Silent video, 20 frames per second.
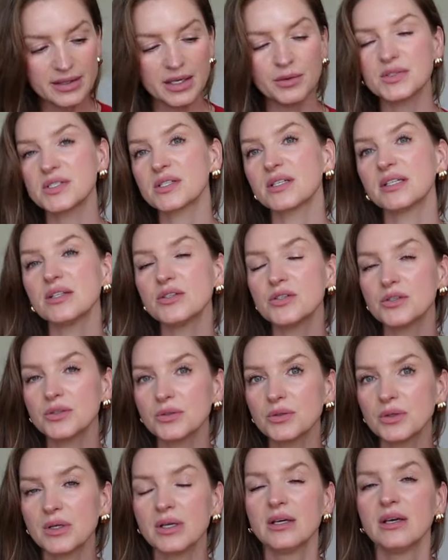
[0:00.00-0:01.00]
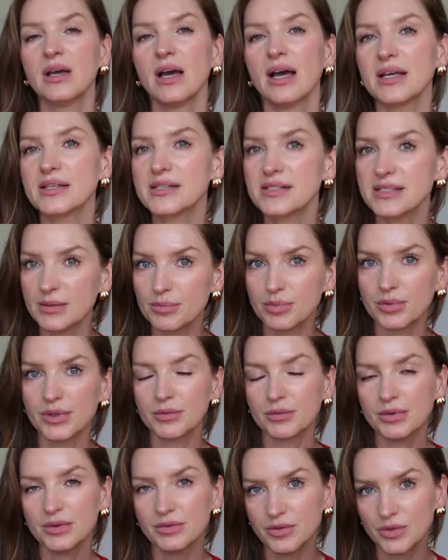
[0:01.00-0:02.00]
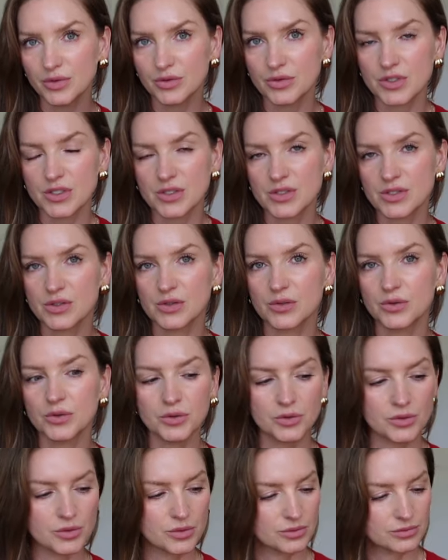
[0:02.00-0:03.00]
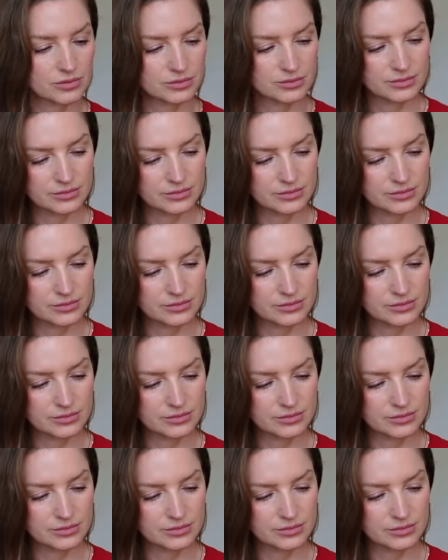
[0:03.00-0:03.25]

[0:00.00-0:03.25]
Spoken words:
I was gonna do a separate review just to,